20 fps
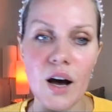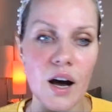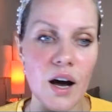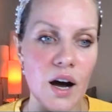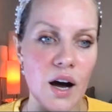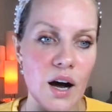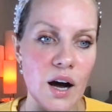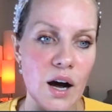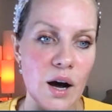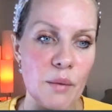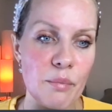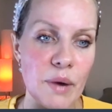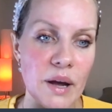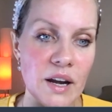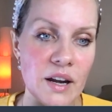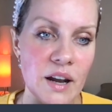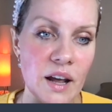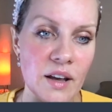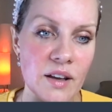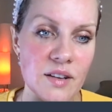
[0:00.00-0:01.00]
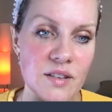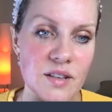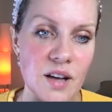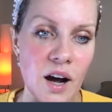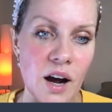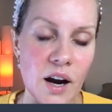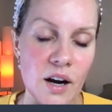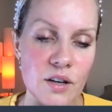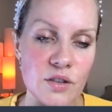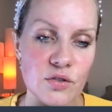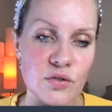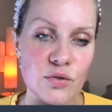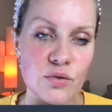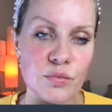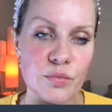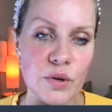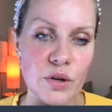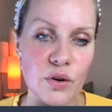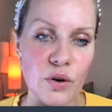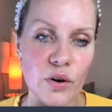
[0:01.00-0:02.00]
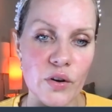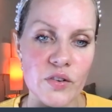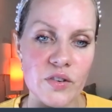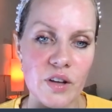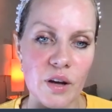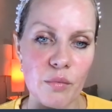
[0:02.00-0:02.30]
My neck is hard too because